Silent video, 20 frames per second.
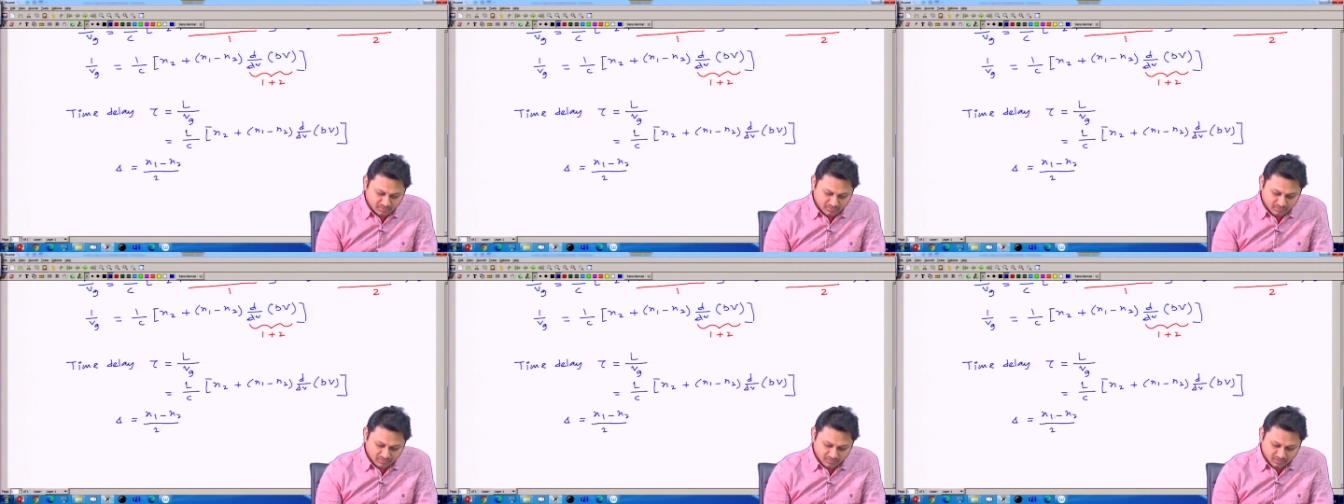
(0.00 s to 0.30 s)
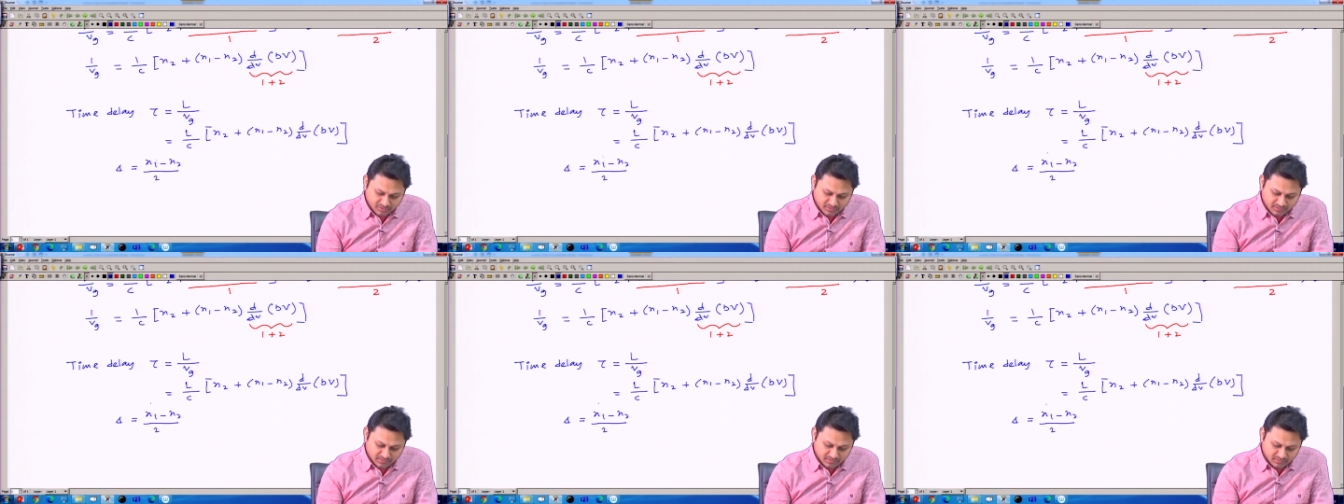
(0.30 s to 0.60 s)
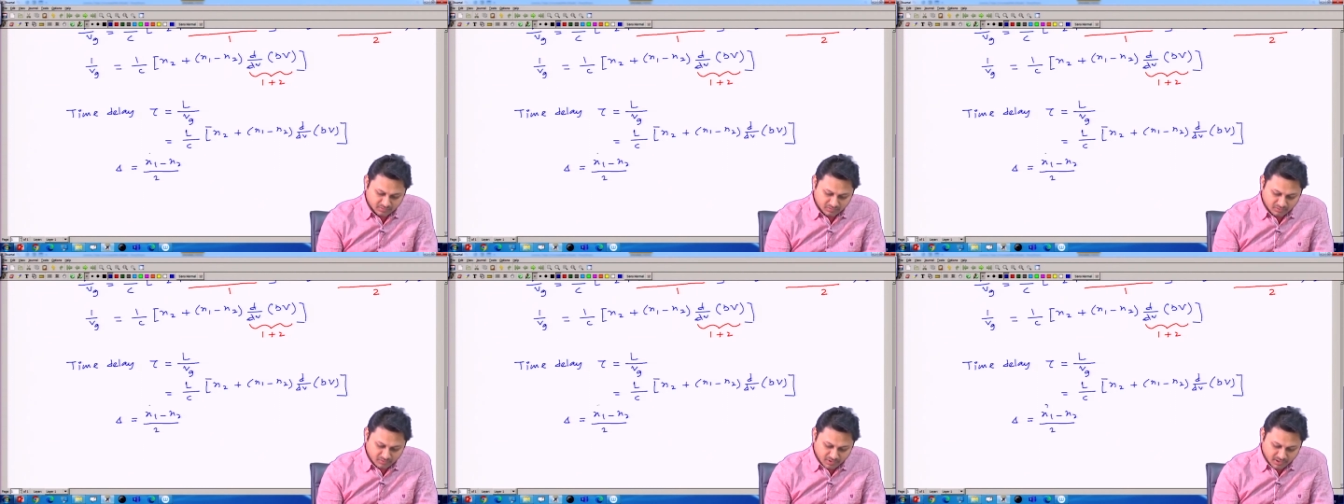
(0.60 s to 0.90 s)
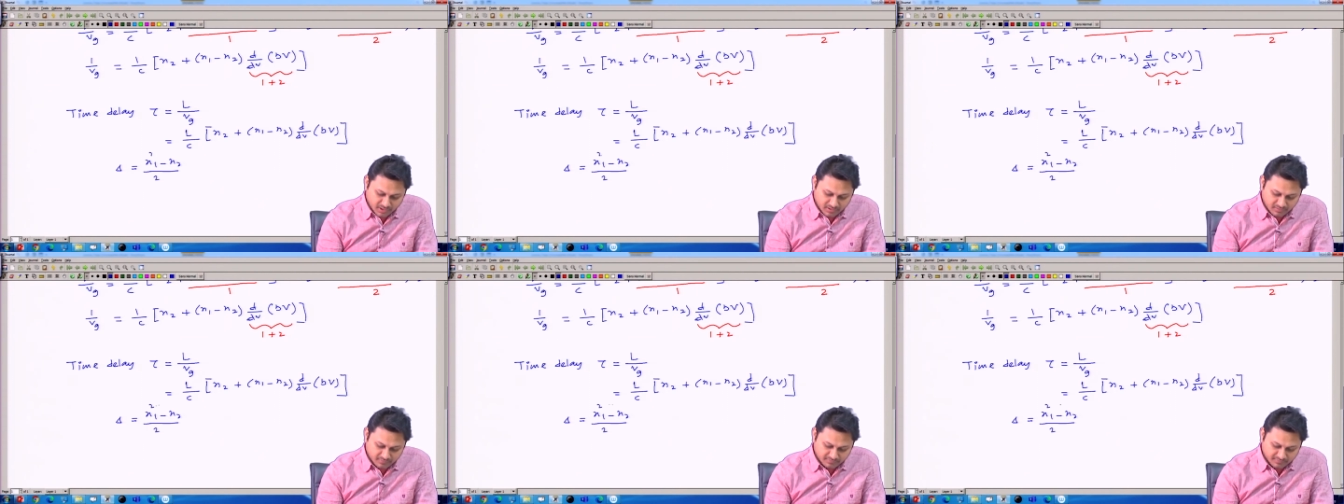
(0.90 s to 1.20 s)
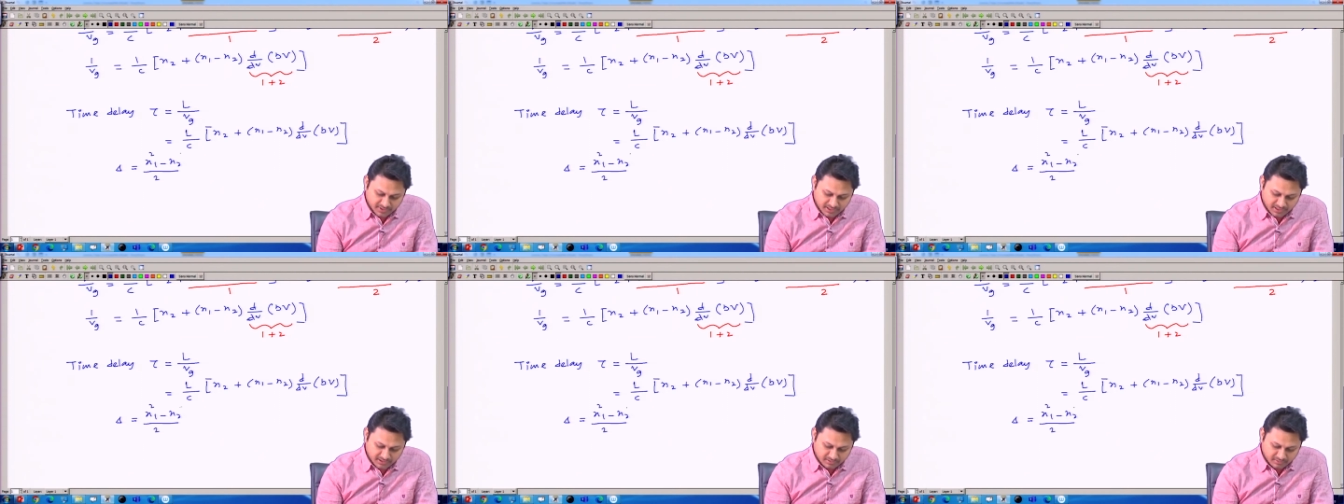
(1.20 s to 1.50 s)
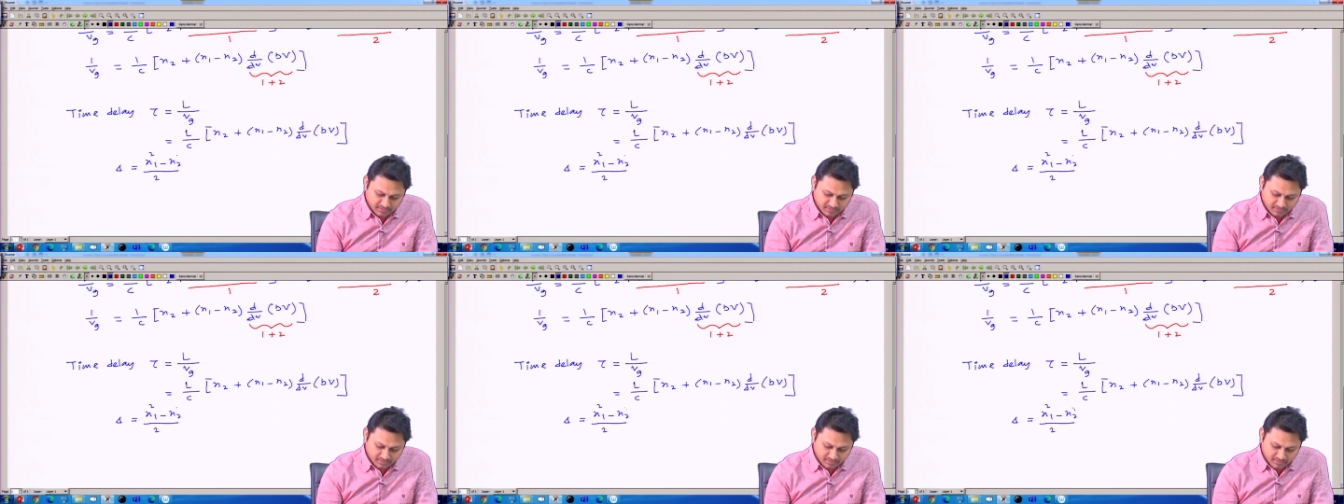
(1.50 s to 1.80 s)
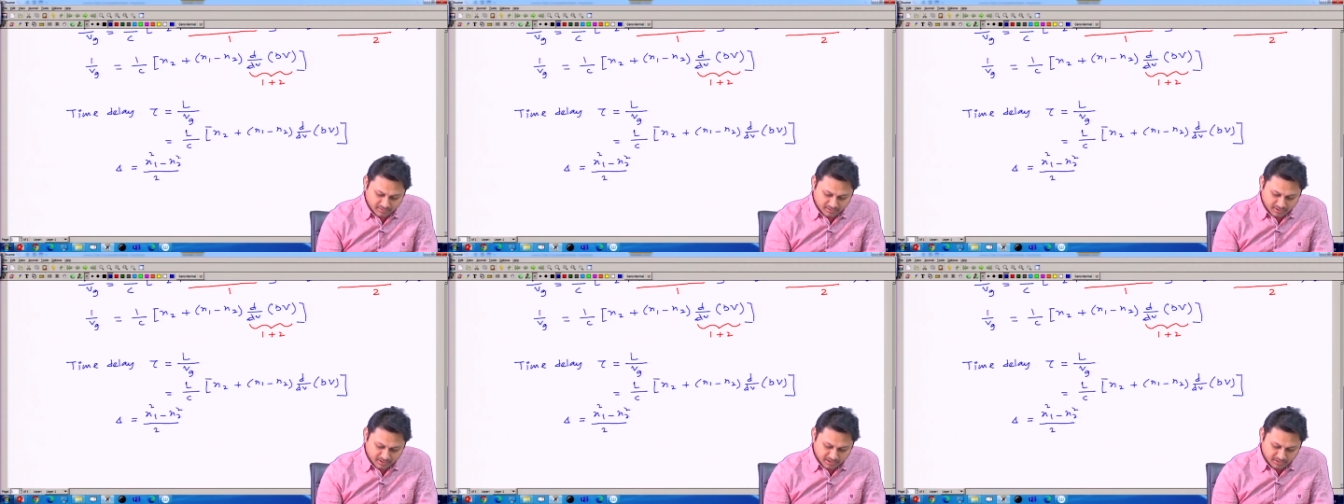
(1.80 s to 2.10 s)
so this is square of that
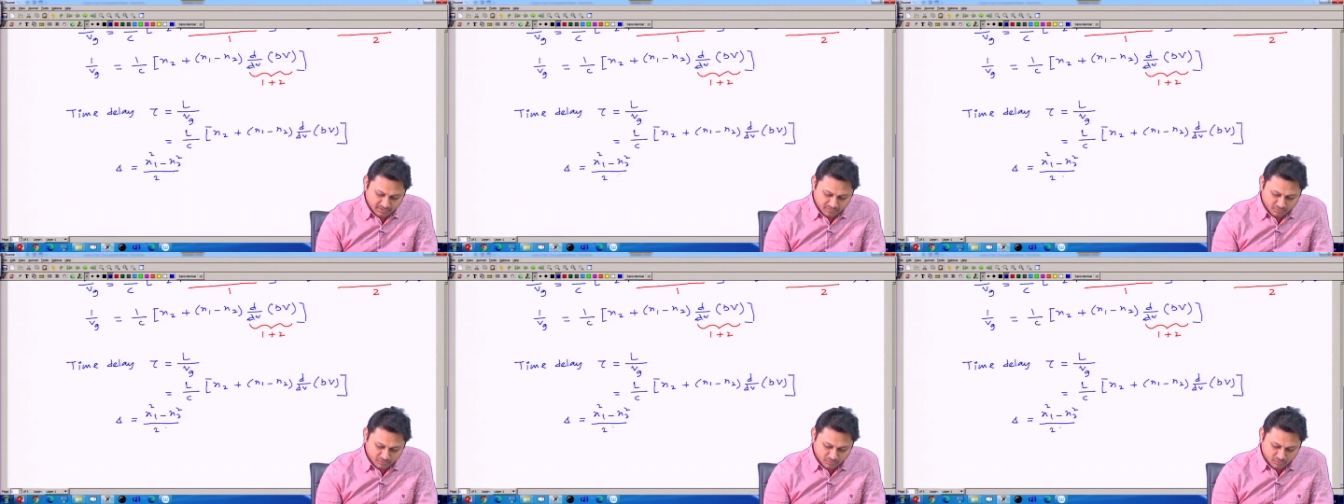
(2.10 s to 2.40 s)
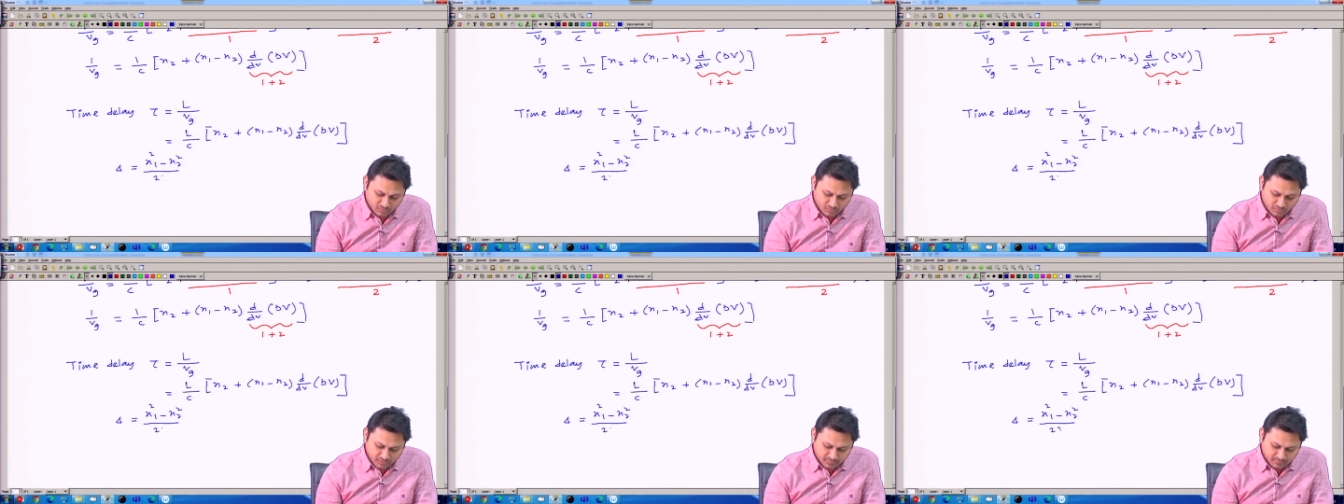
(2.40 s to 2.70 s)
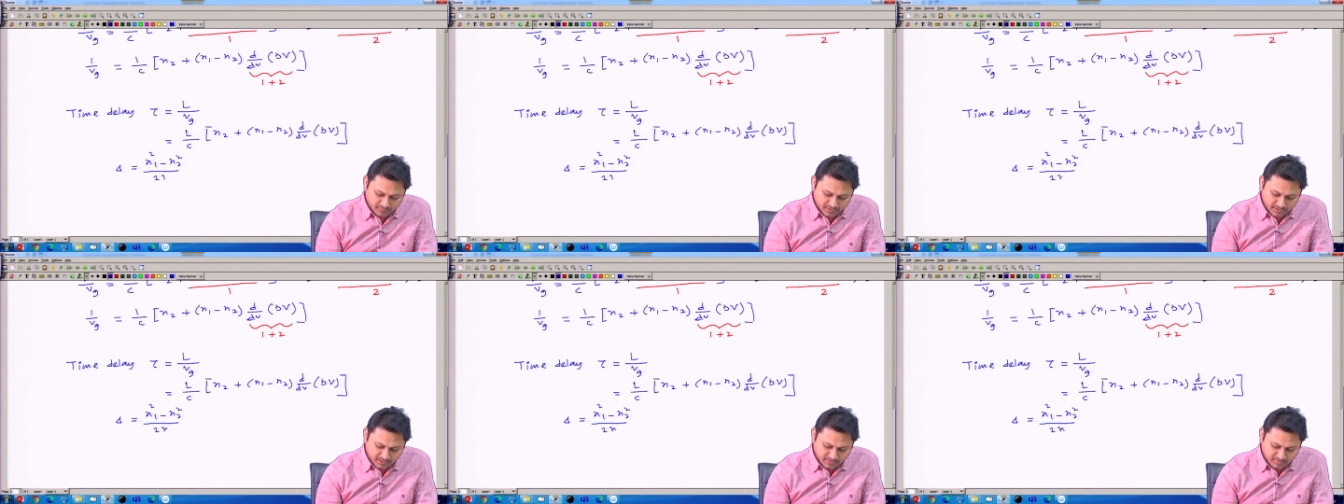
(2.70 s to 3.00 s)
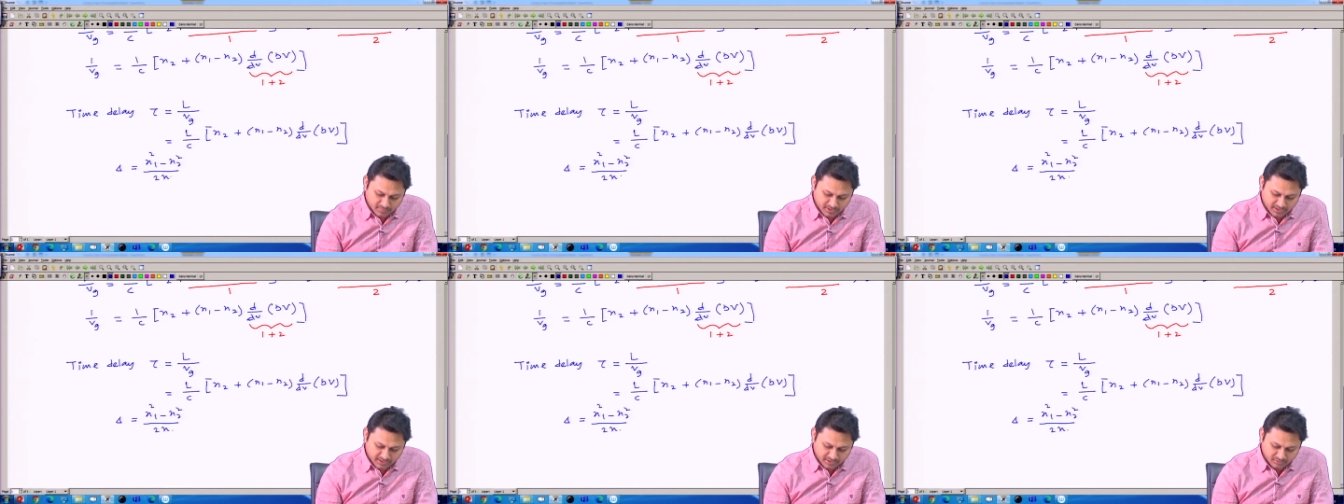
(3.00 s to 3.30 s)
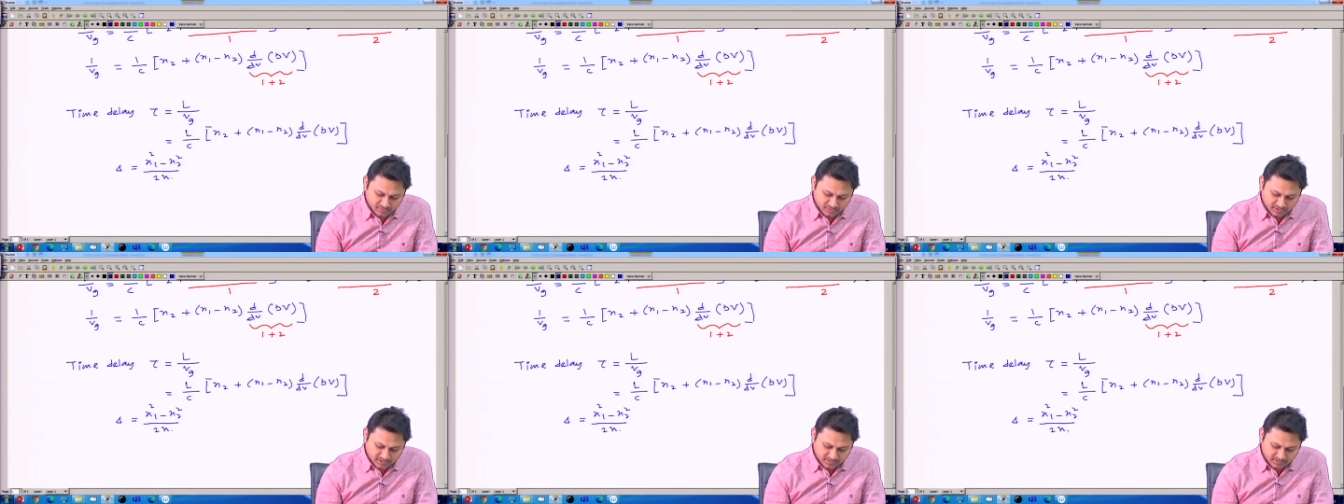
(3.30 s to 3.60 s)
and 2 divided by n1.